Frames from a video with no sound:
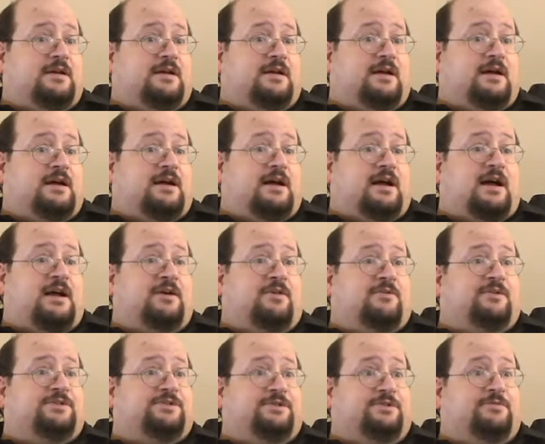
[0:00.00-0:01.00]
I
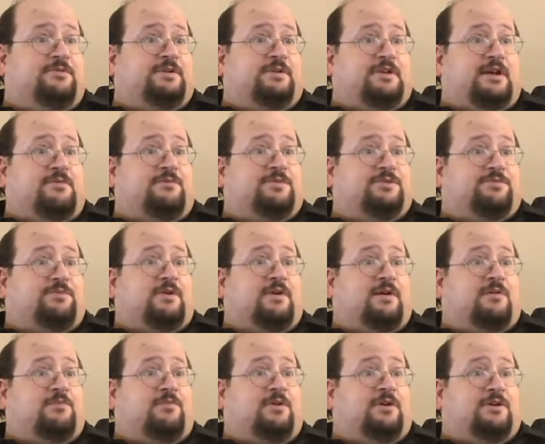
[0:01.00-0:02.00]
always knew that that was where
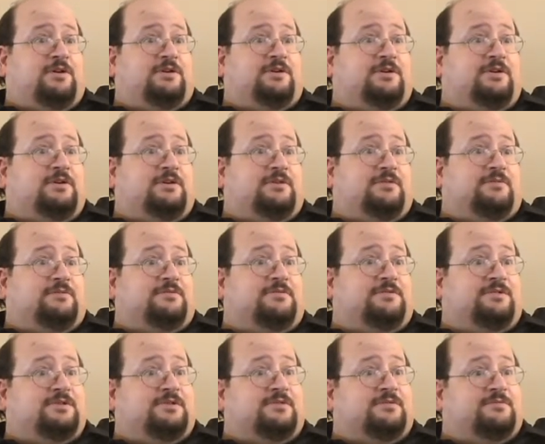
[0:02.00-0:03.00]
I wanted to go.
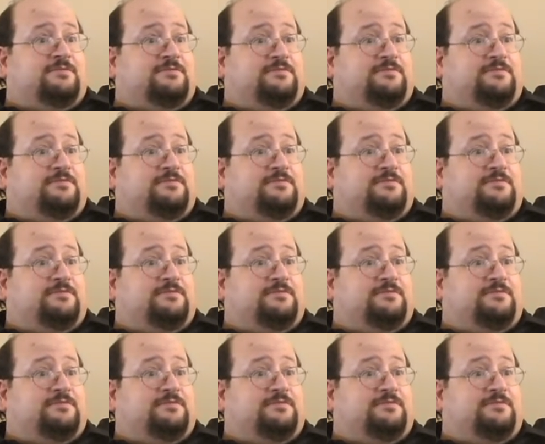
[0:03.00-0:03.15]
So.